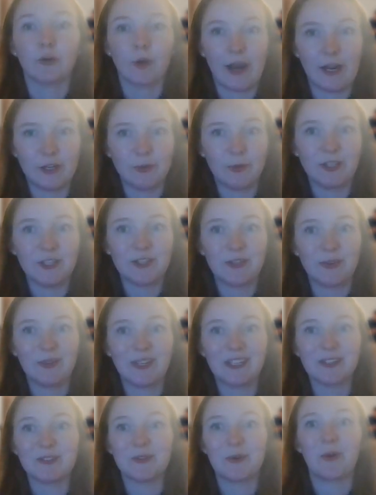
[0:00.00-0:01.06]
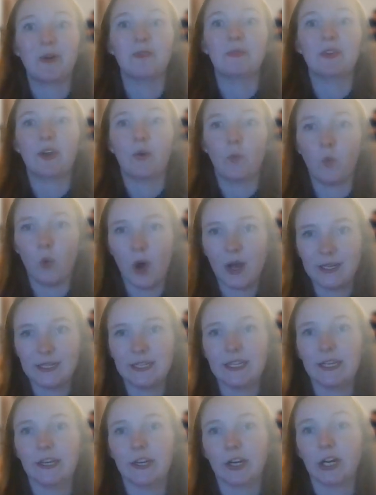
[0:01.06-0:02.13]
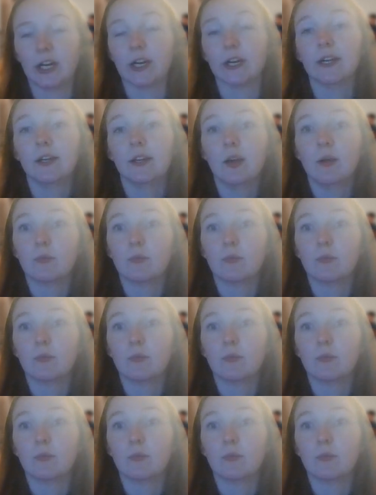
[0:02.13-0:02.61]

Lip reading: graduate students. So it will be a 1 year